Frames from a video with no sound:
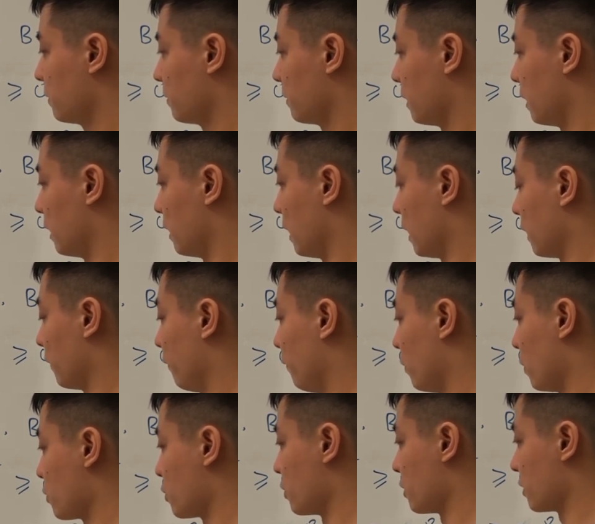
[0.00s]

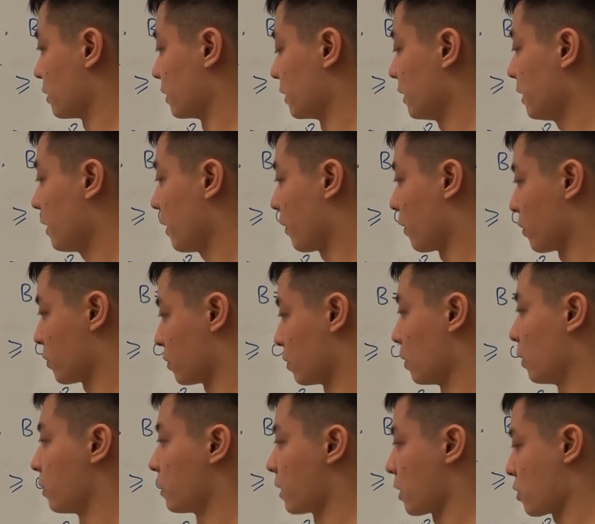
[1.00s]
Unfortunately, there's
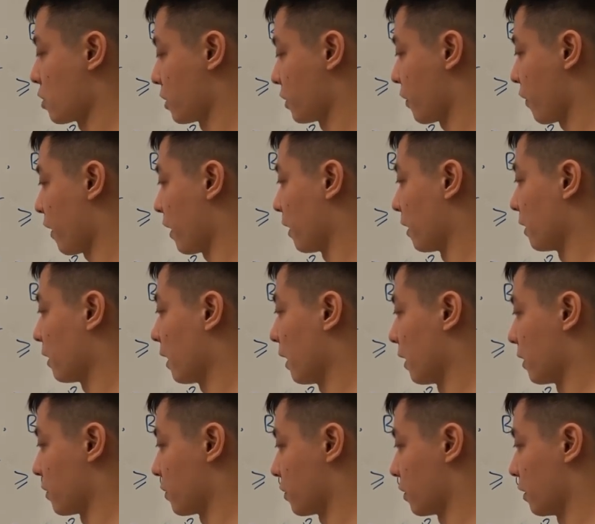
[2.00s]
no such a thing
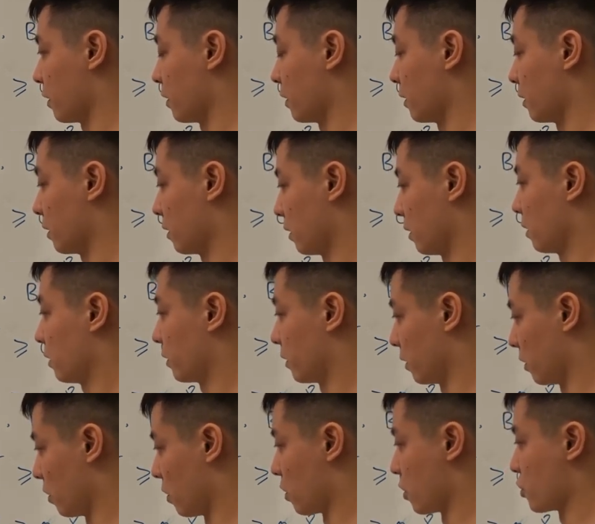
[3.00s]
as the
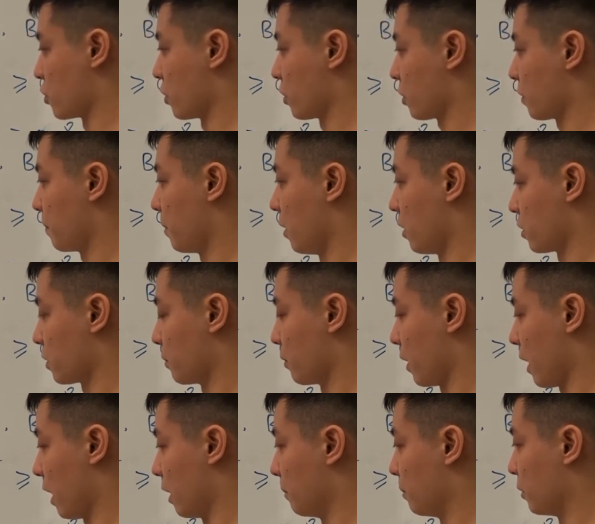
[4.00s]
largest possible
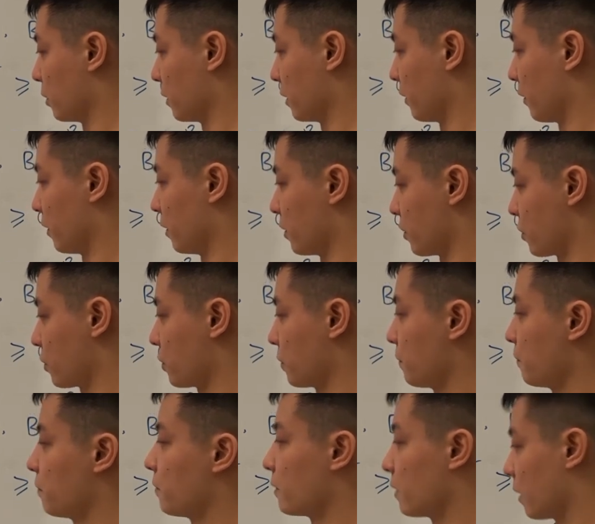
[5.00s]
output in this
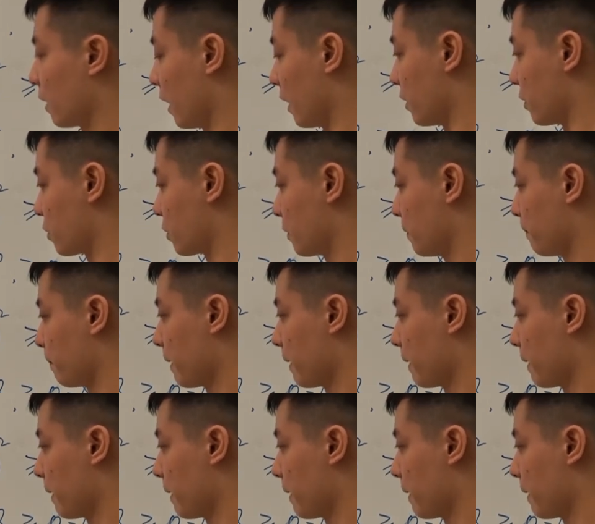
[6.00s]
case,